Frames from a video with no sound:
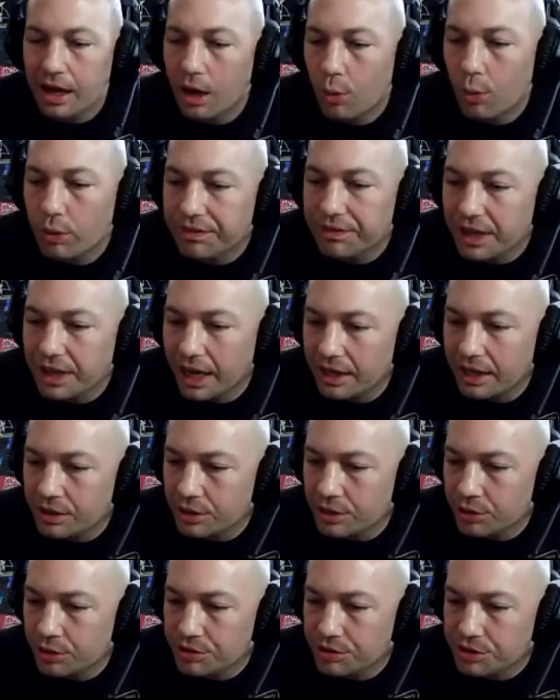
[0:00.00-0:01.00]
we've gotten
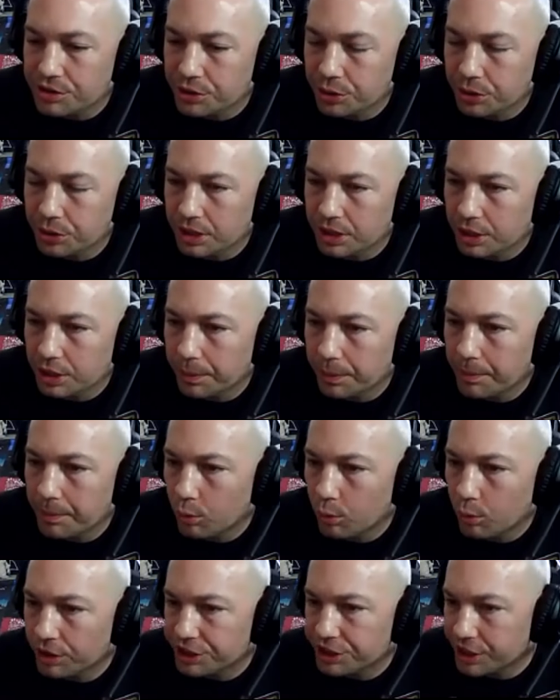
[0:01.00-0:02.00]
used to a little bit
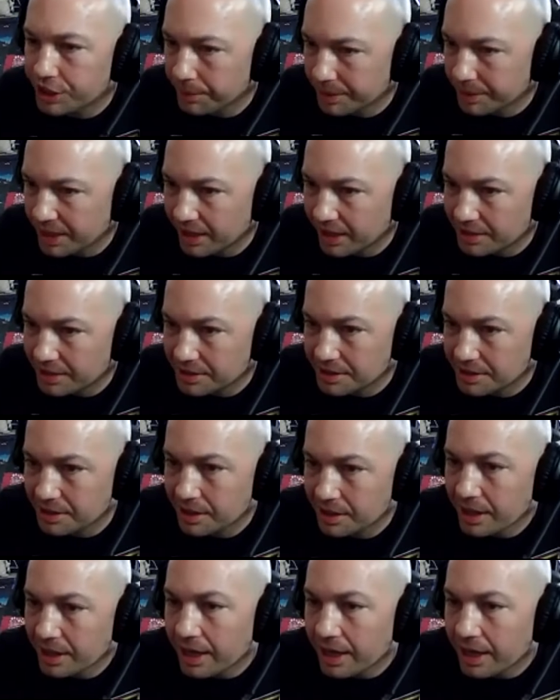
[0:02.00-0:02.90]
more jump cuts,